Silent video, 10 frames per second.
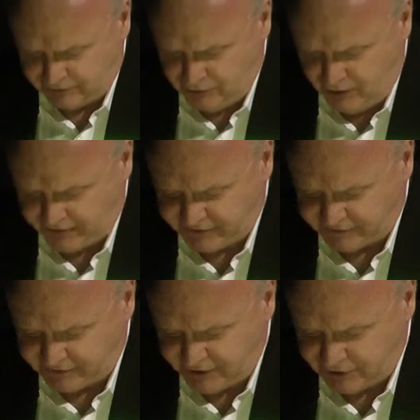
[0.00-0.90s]
nuance
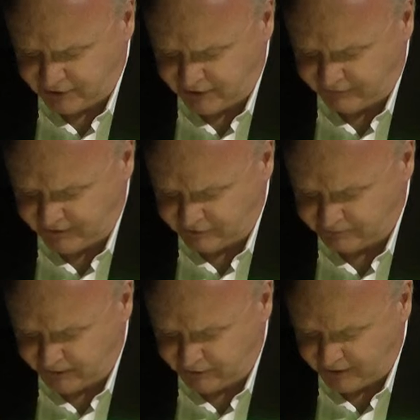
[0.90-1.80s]
this initiative in
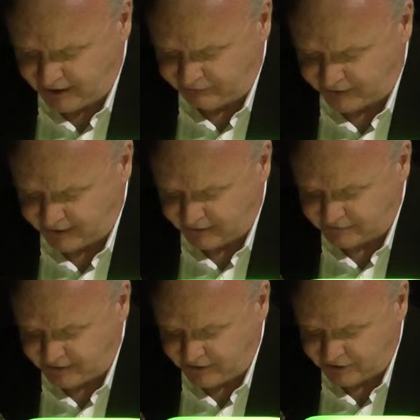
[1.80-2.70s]
his plaidoyer for eine
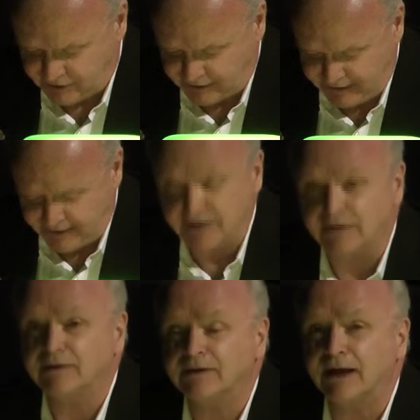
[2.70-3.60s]
ästhetische
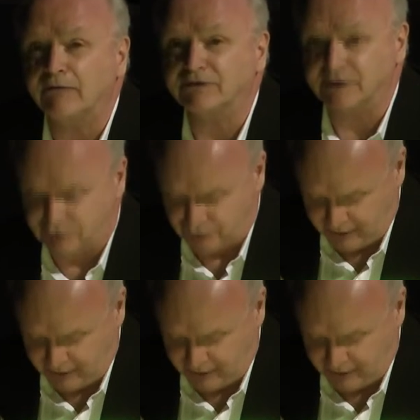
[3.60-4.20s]
Linke, and that was in